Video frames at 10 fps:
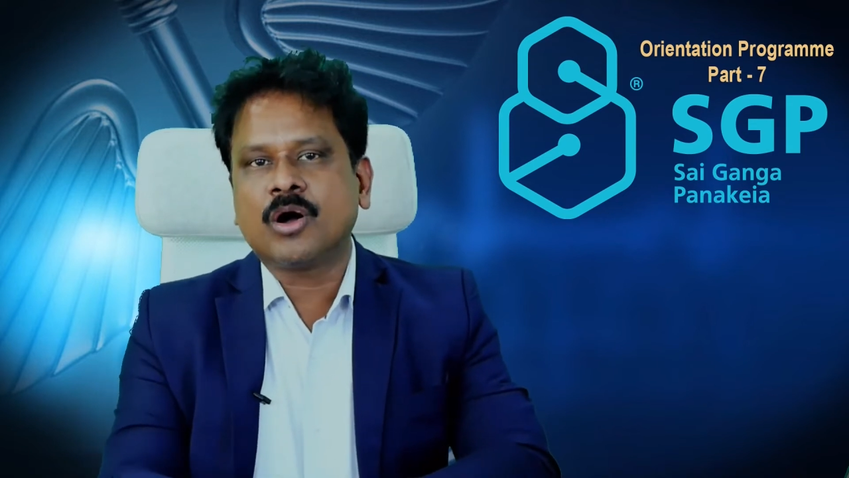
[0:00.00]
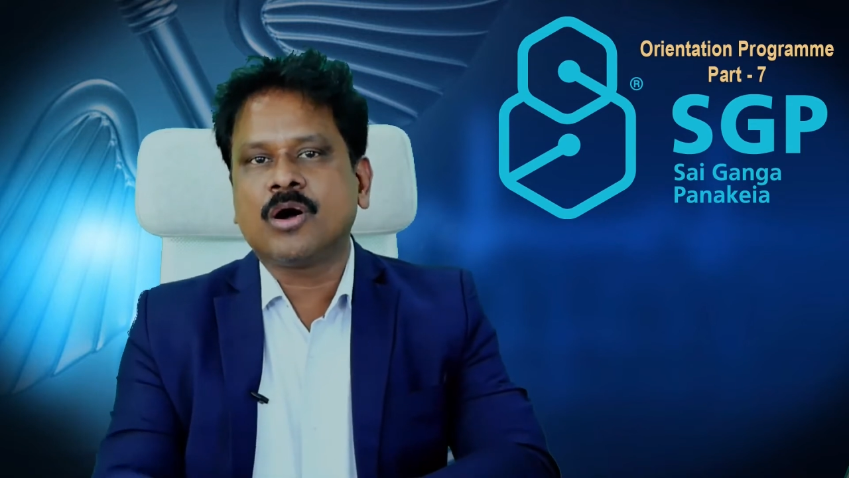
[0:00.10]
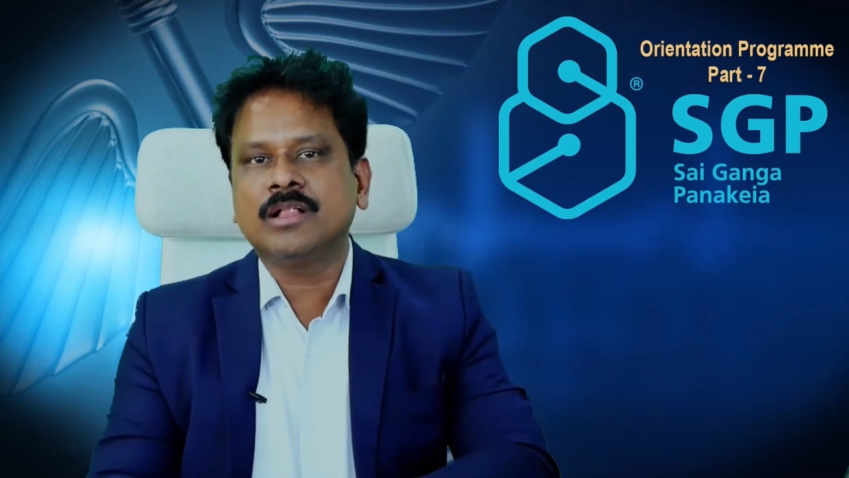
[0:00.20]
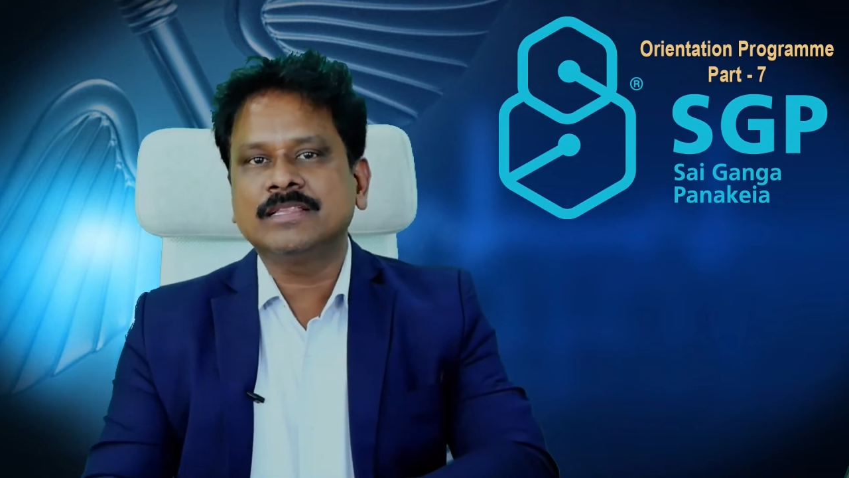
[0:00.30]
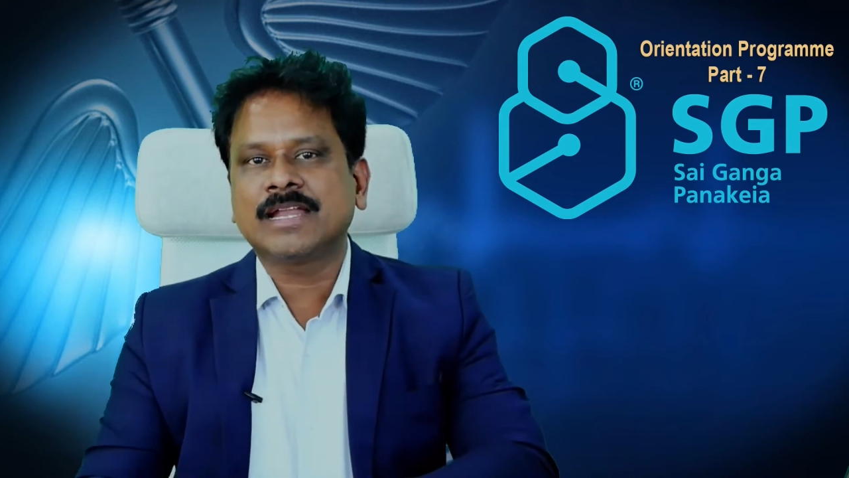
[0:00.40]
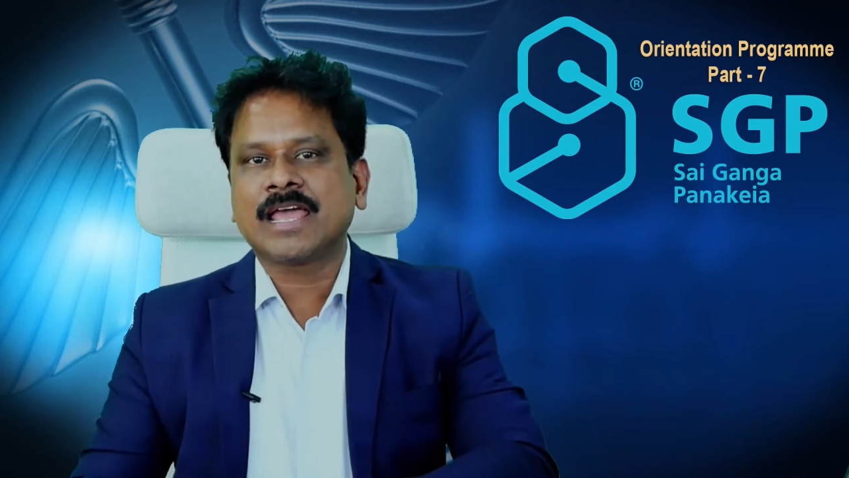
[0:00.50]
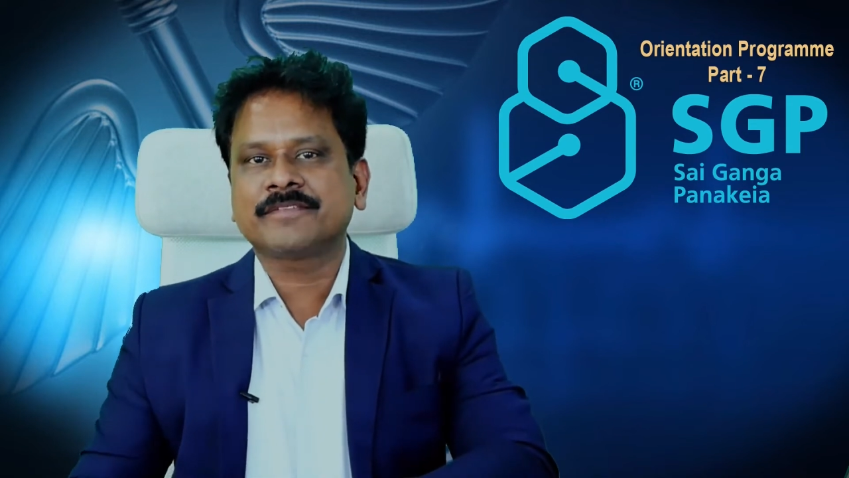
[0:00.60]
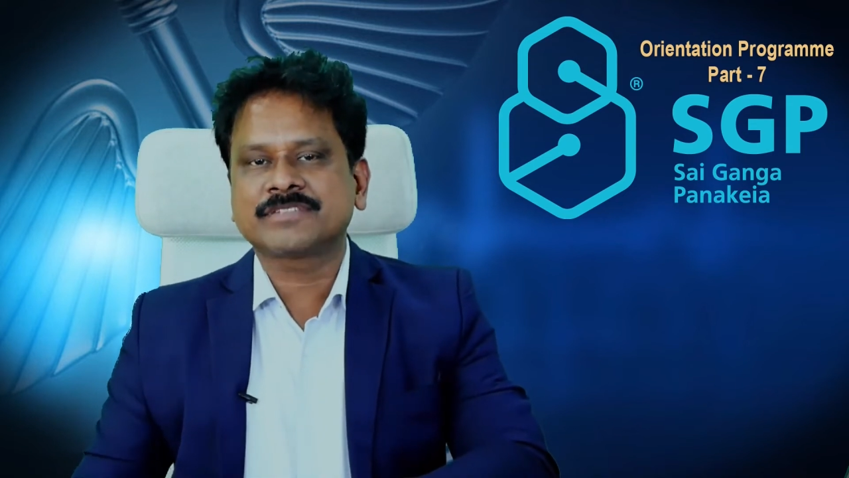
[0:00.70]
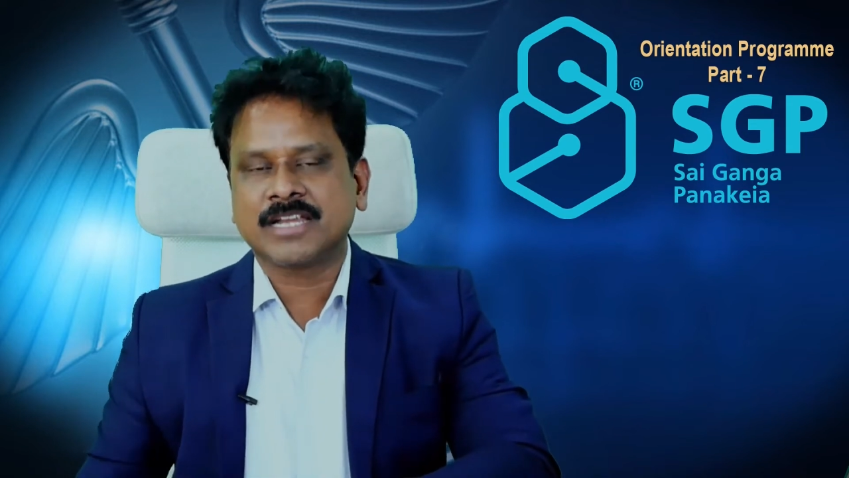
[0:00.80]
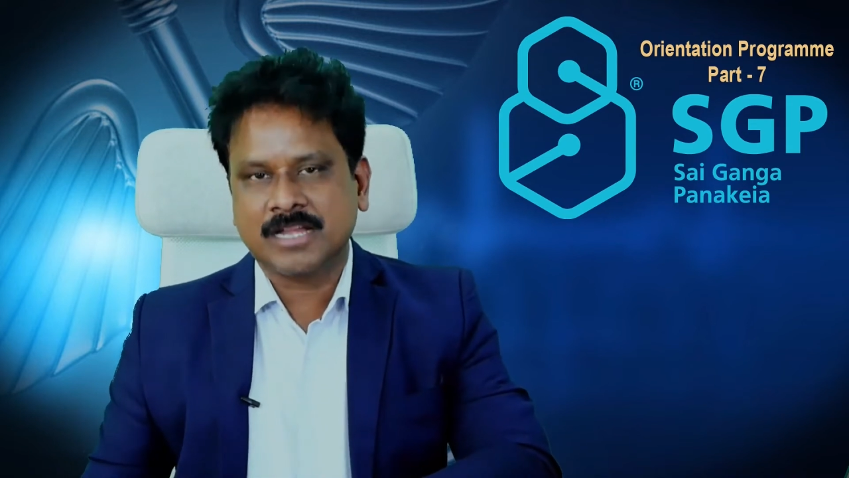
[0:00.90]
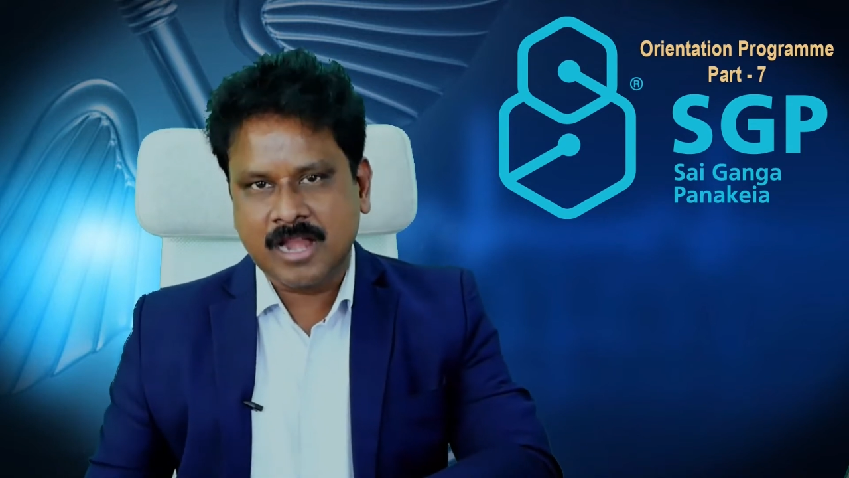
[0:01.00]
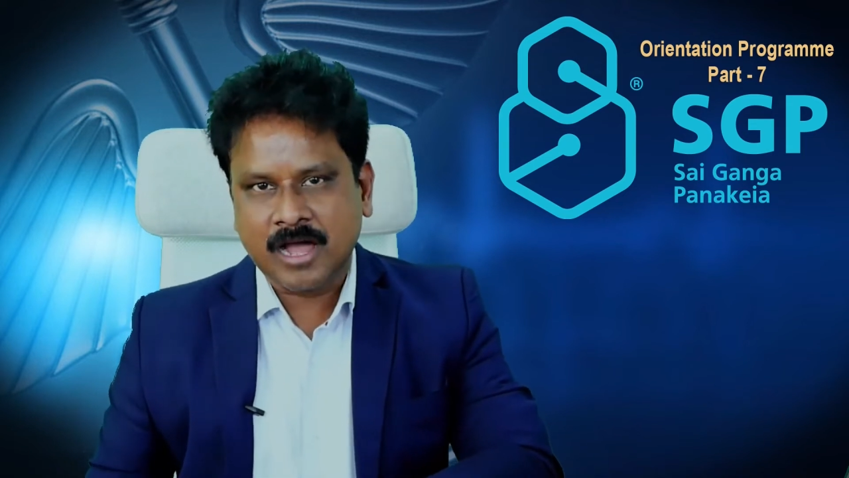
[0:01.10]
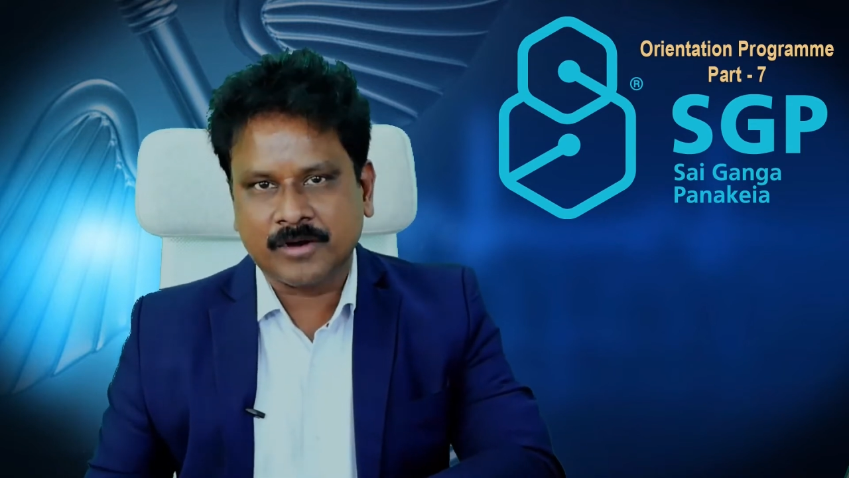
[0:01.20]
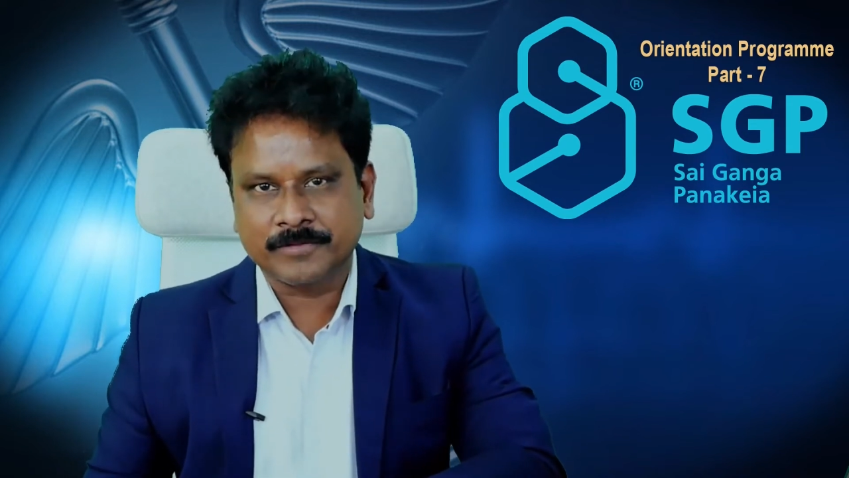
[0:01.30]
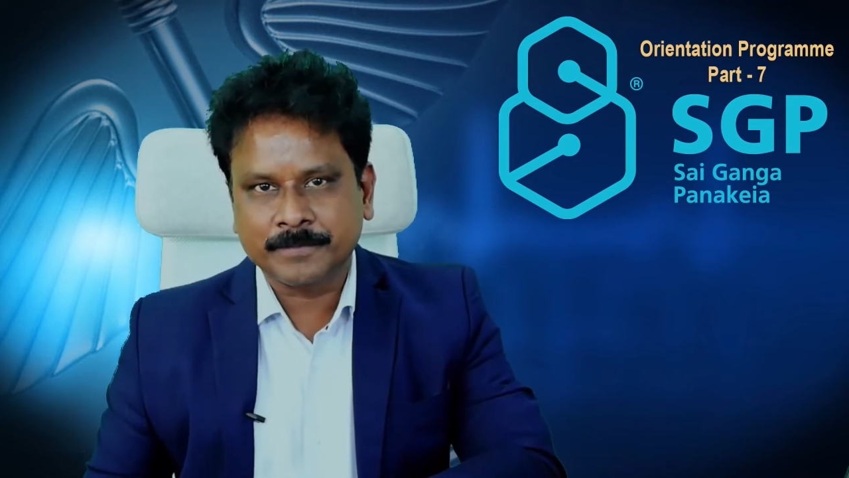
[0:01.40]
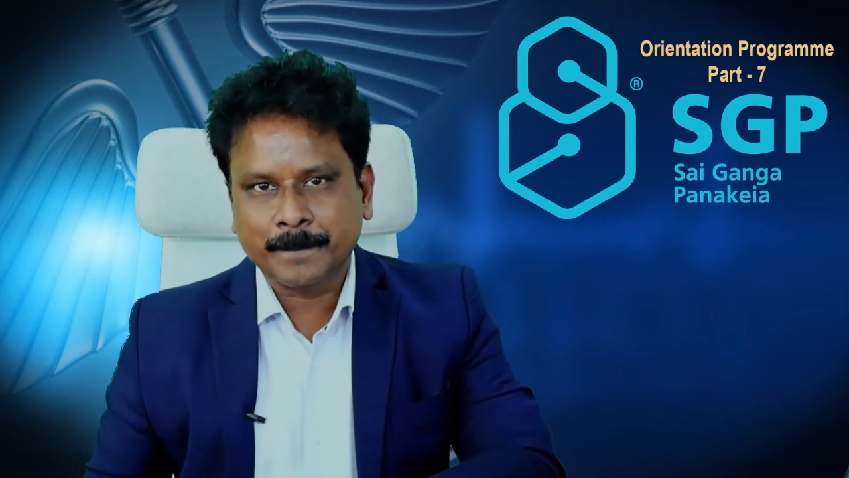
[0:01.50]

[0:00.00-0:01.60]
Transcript: all that I have said now,